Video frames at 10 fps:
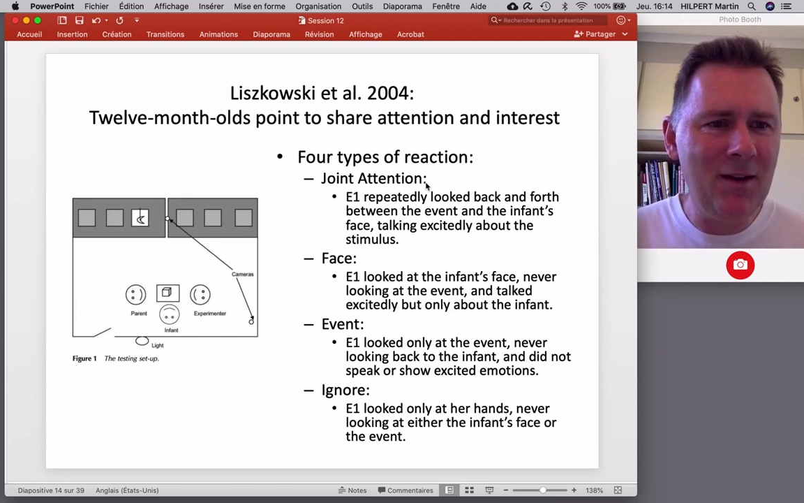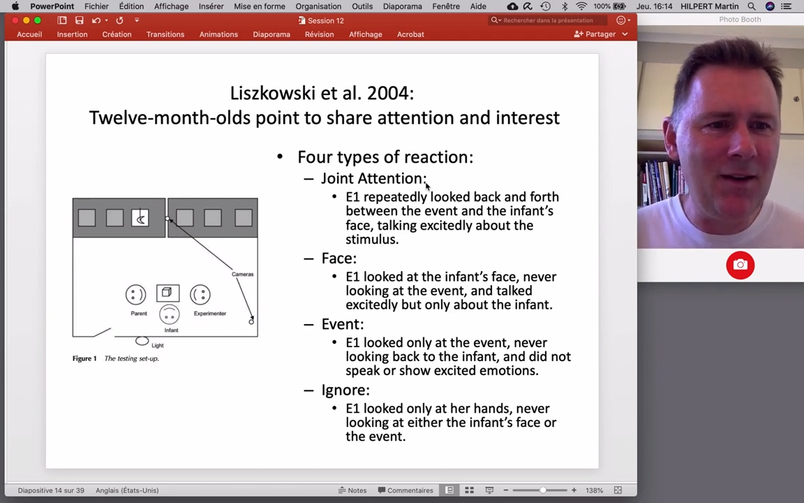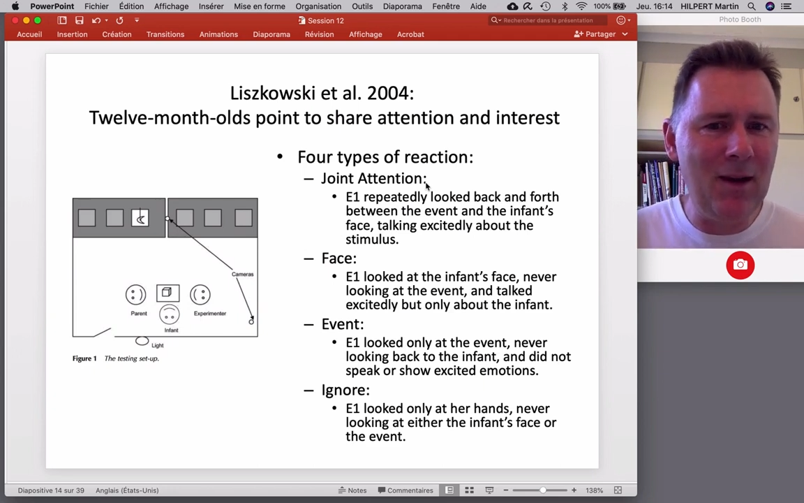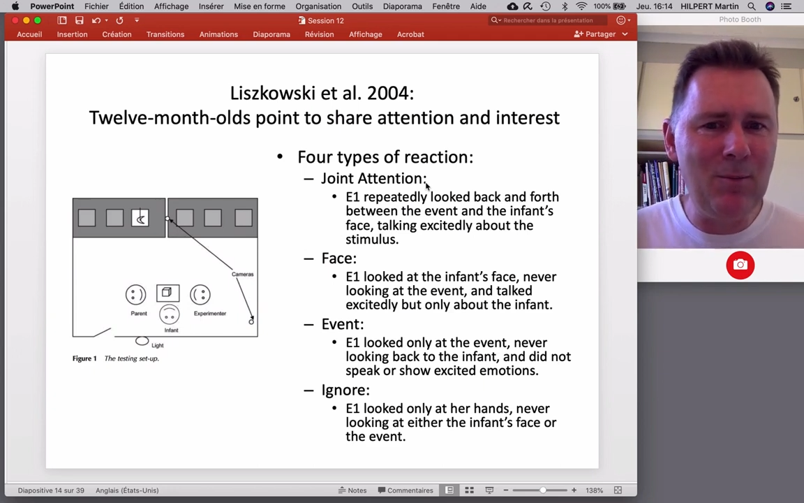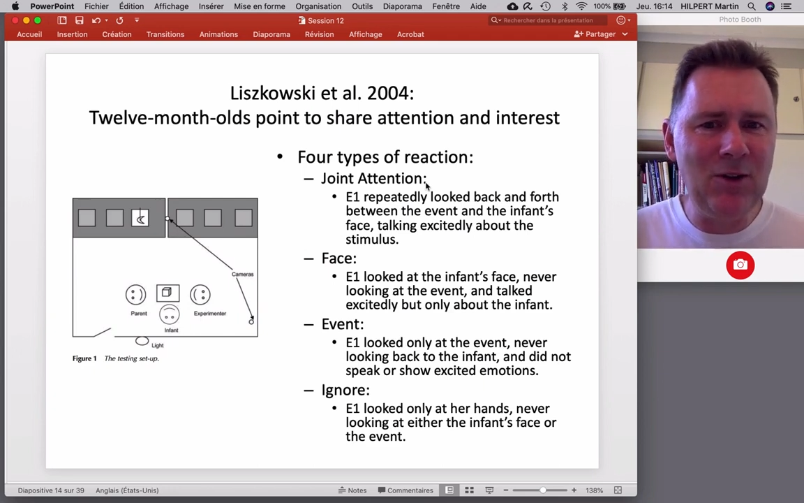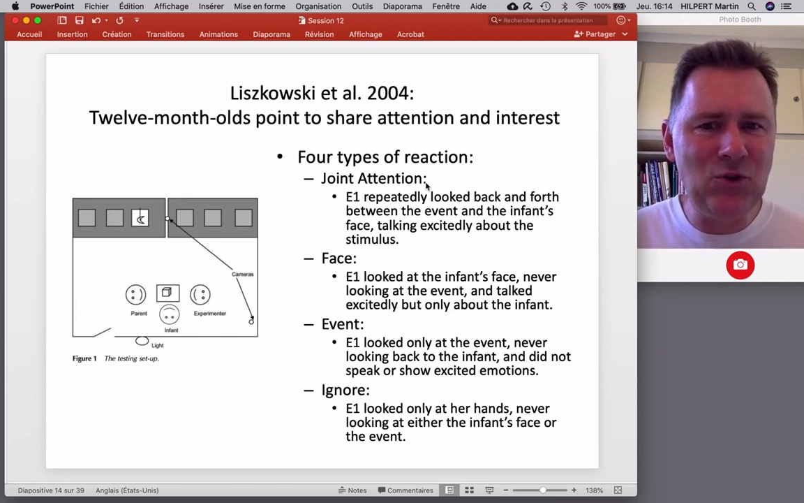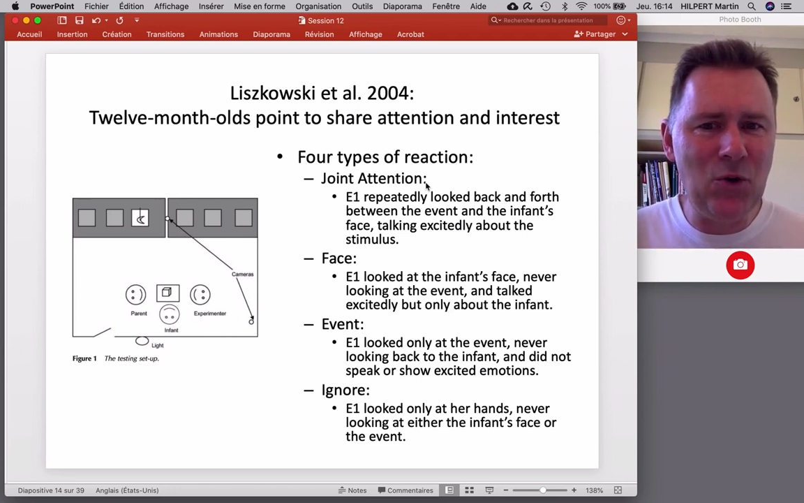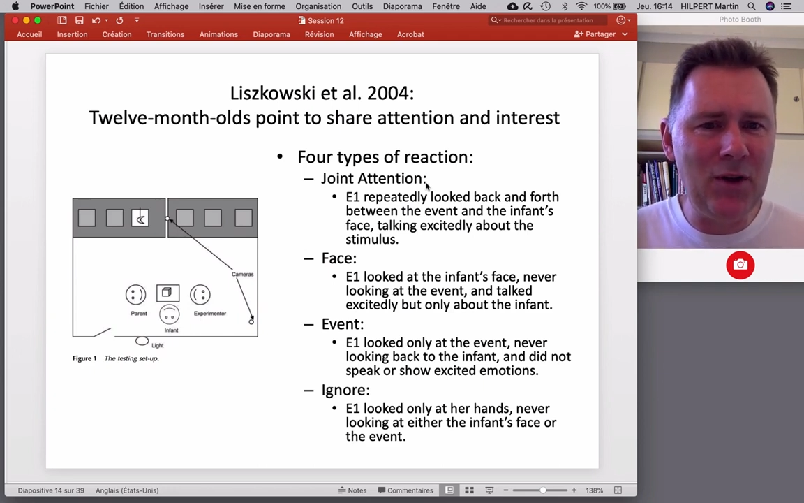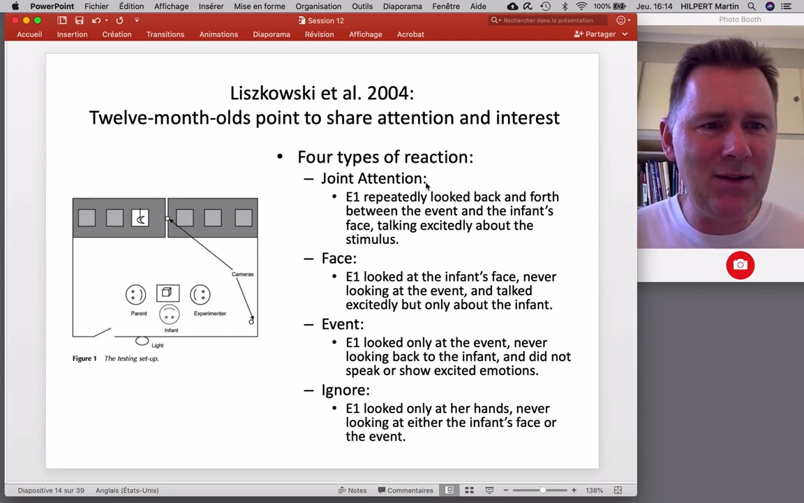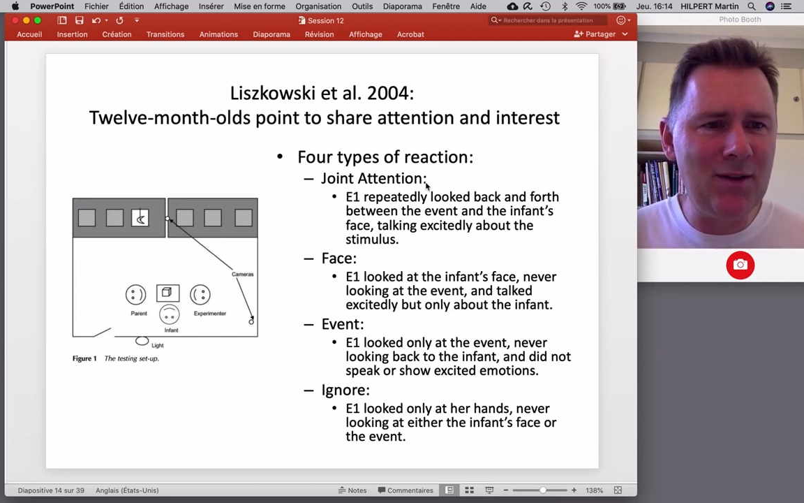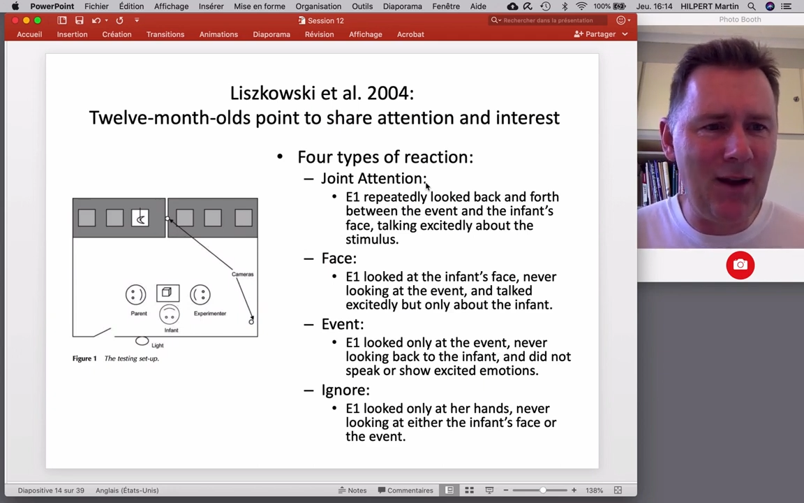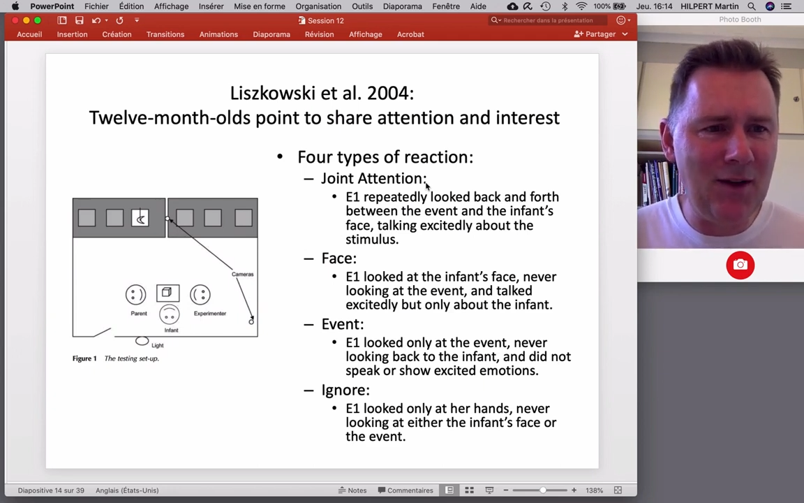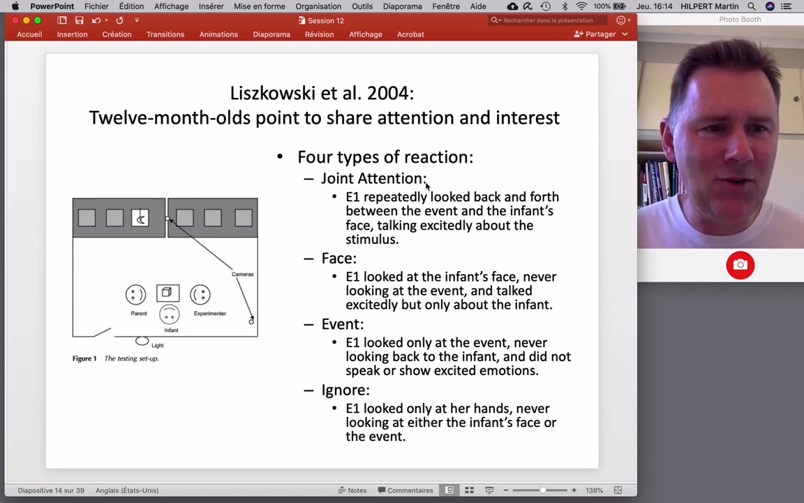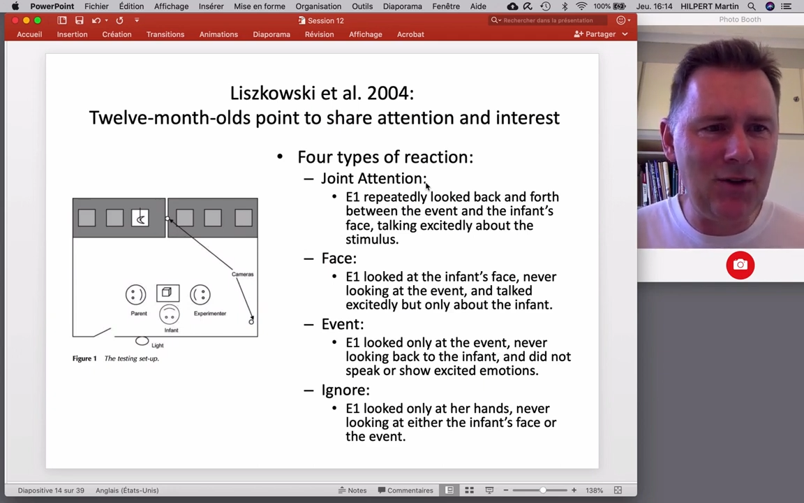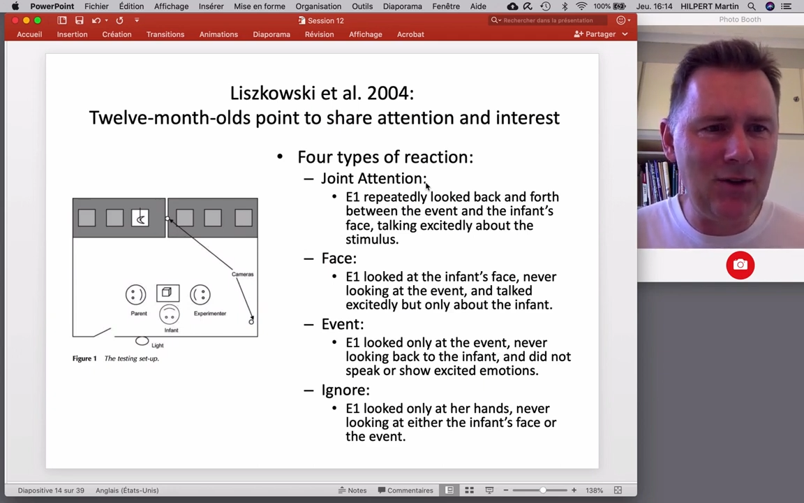namely joint
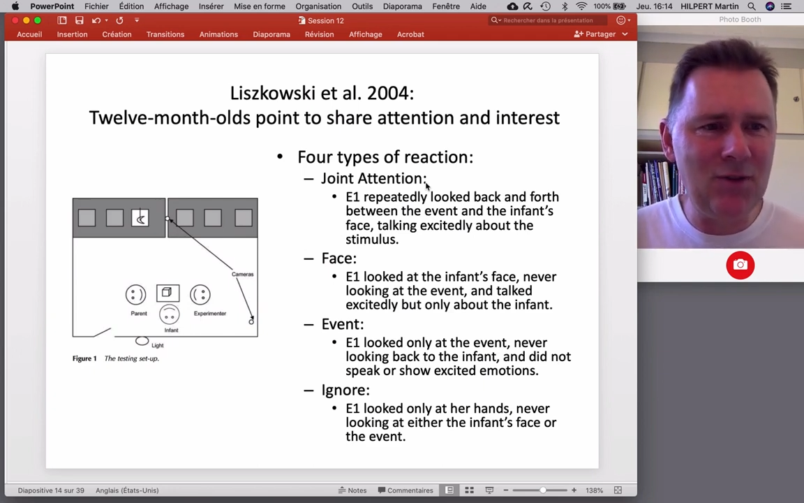attention.